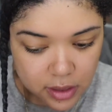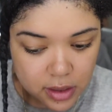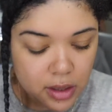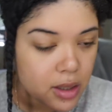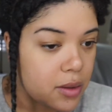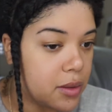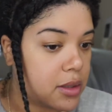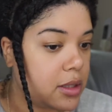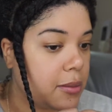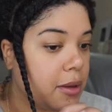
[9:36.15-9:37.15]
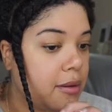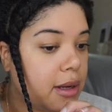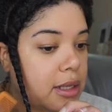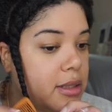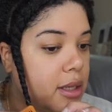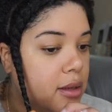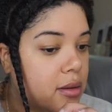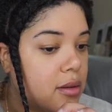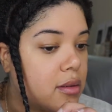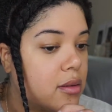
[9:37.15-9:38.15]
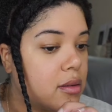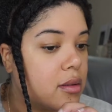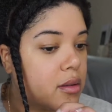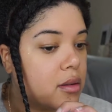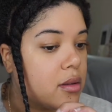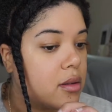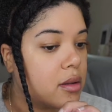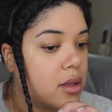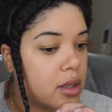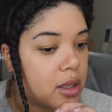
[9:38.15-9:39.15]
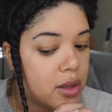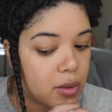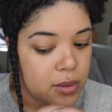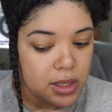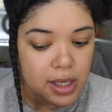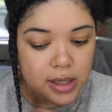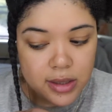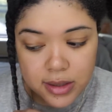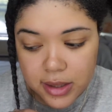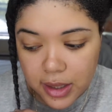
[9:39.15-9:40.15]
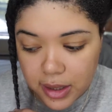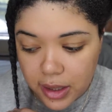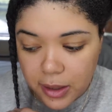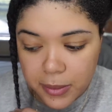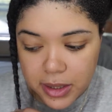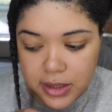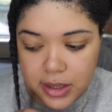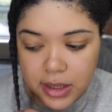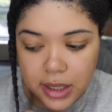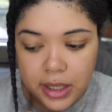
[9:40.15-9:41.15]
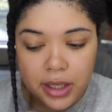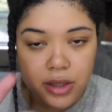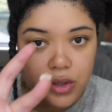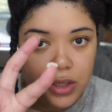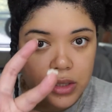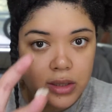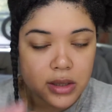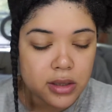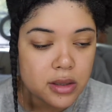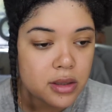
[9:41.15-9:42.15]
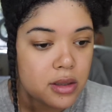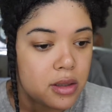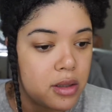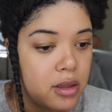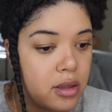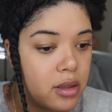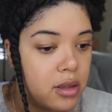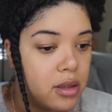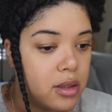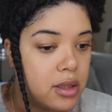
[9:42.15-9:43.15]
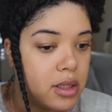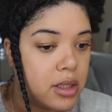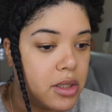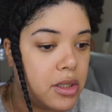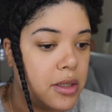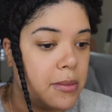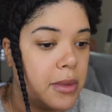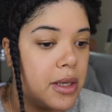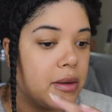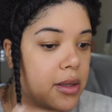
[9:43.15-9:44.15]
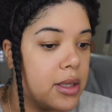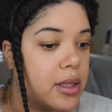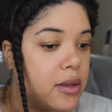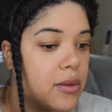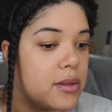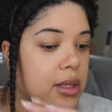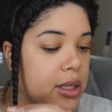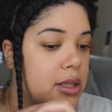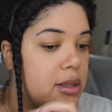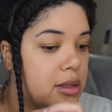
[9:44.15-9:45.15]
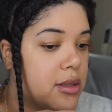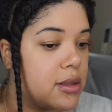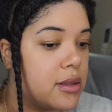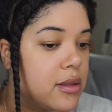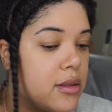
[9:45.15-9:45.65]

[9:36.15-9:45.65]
And then I always take my rat tail, get those ends, and then I'm gonna take that hairdress, take a good amount and get those ends.